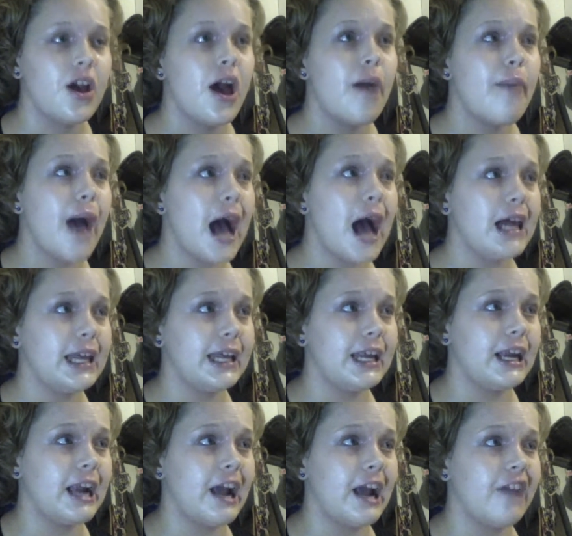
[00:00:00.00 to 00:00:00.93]
palette,
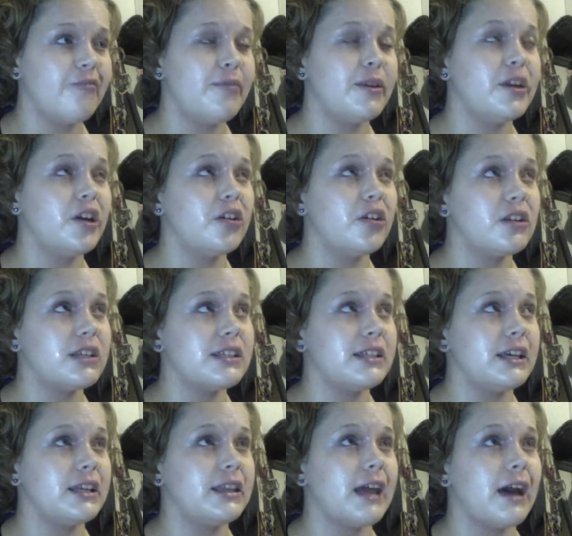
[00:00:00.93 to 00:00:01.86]
and I've been
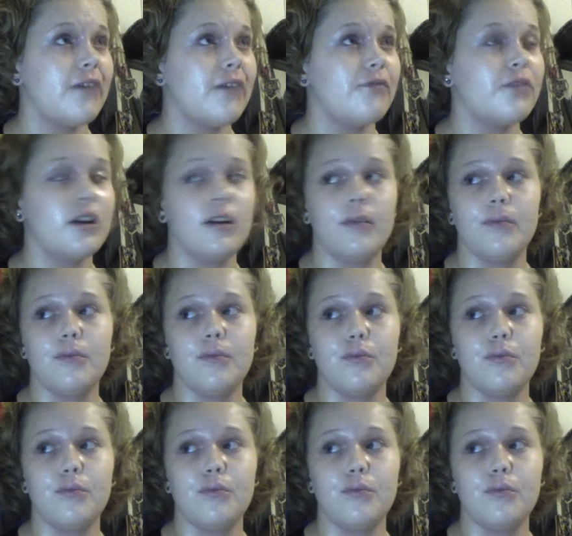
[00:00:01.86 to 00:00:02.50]
noticing that from